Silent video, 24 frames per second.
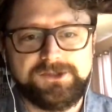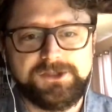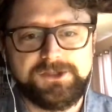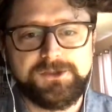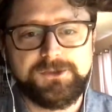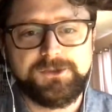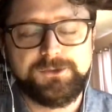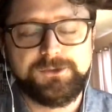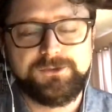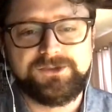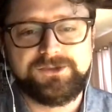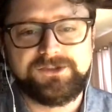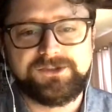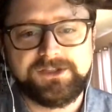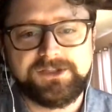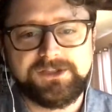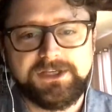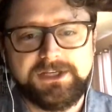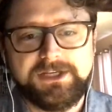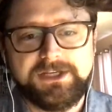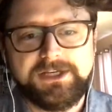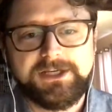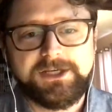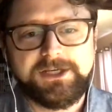use
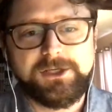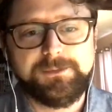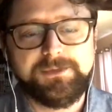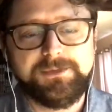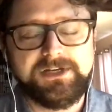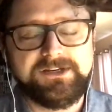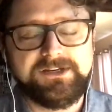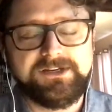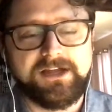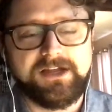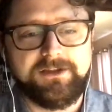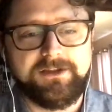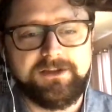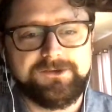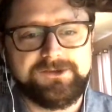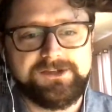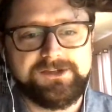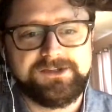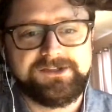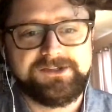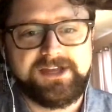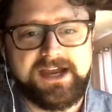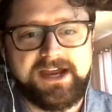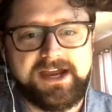human
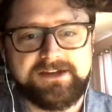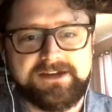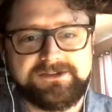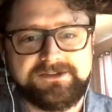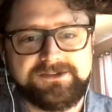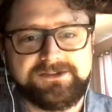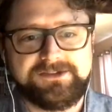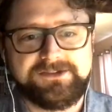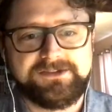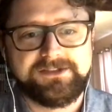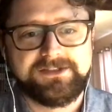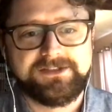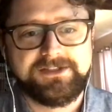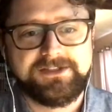intelligence tasks